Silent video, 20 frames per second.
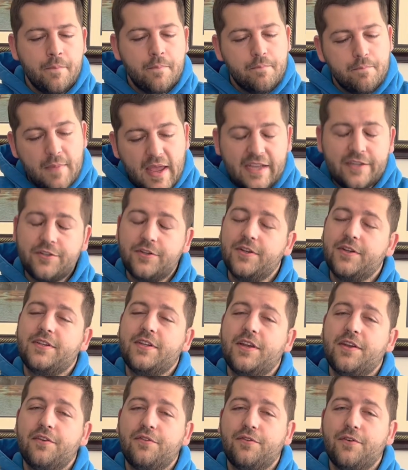Make sure to
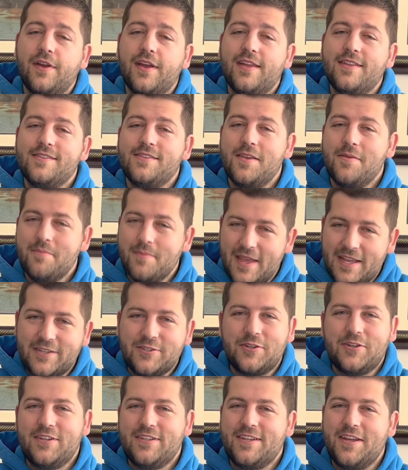tell your friends, make
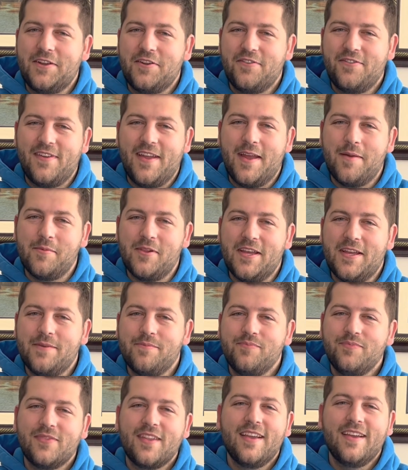sure to tell your family,
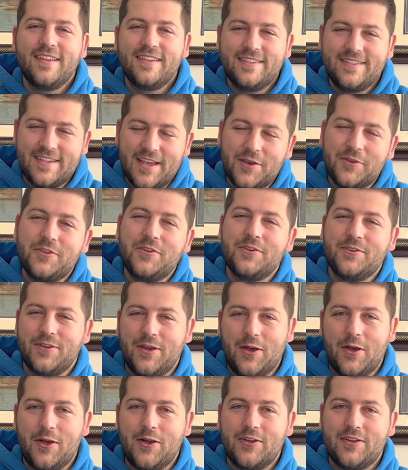tell your
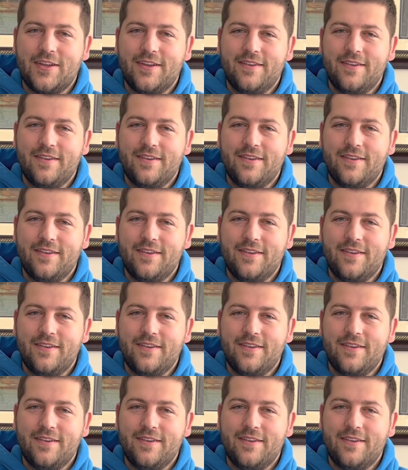dog